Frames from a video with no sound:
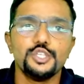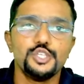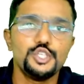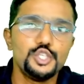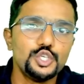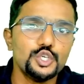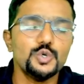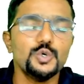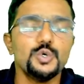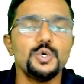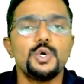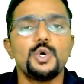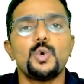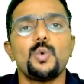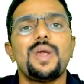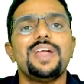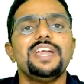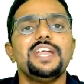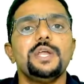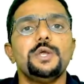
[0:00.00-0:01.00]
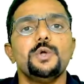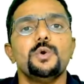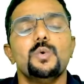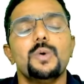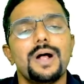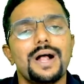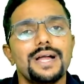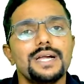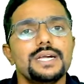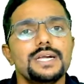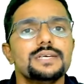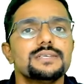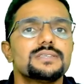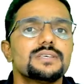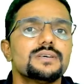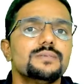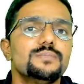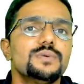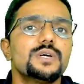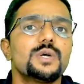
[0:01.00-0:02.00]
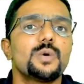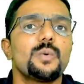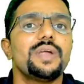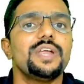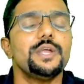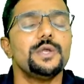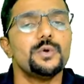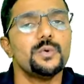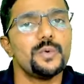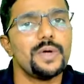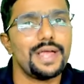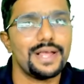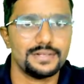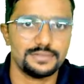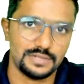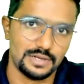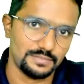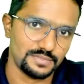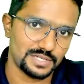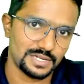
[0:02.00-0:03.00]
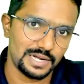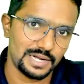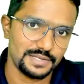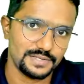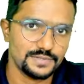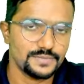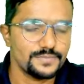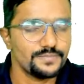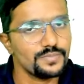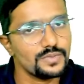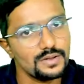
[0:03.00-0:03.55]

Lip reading: June 22 and December 22 exams, guys.